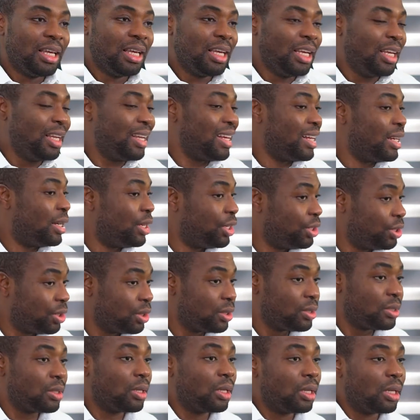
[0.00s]
In
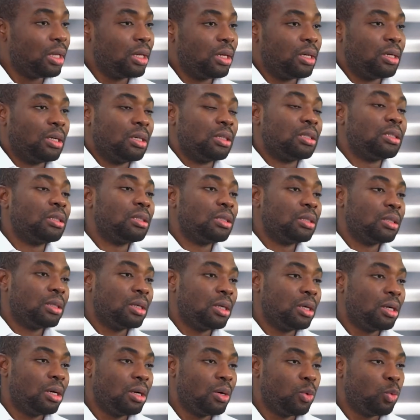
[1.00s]
addition to Lagos,
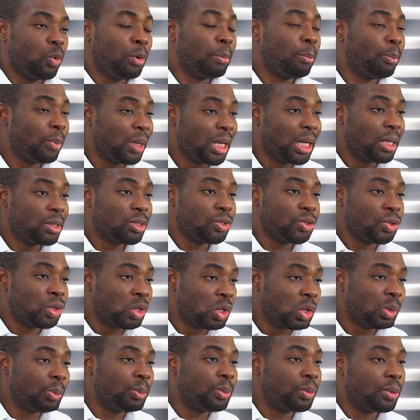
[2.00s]
we plan to
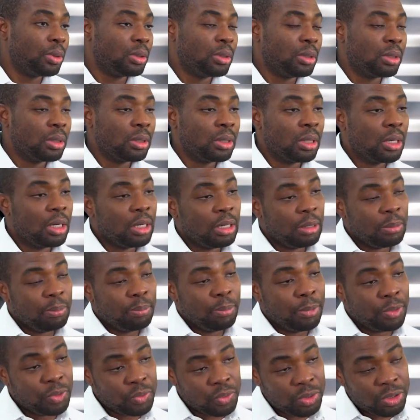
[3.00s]
open
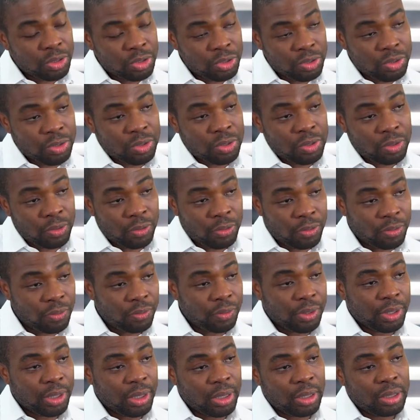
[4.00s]
between 2 to
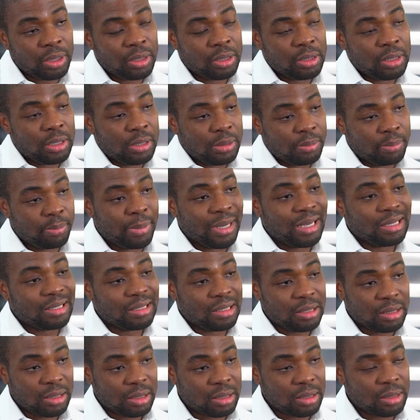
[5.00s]
3
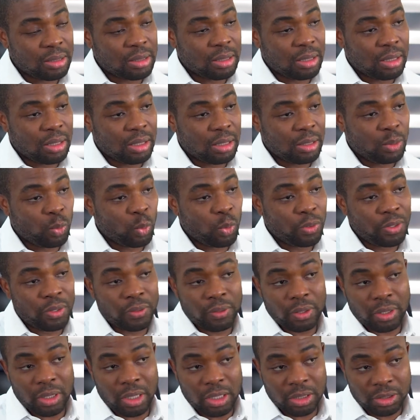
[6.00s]
bases within
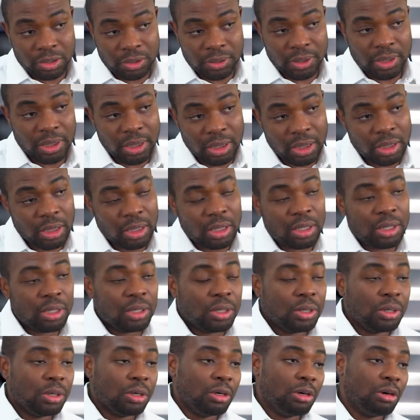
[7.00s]
the country
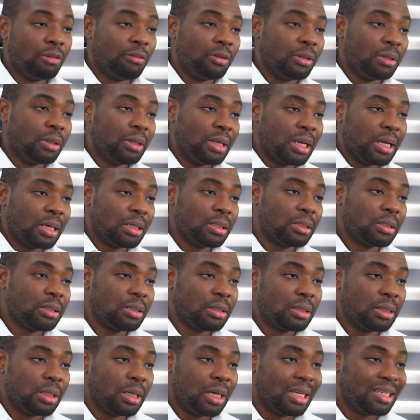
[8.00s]
over the
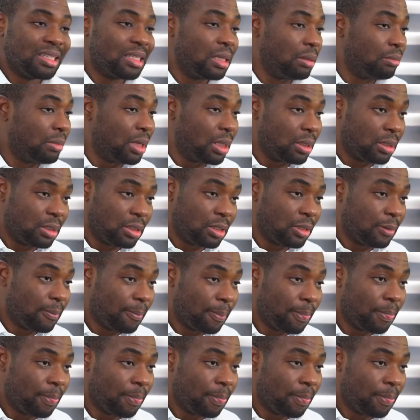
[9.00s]
next 18 months.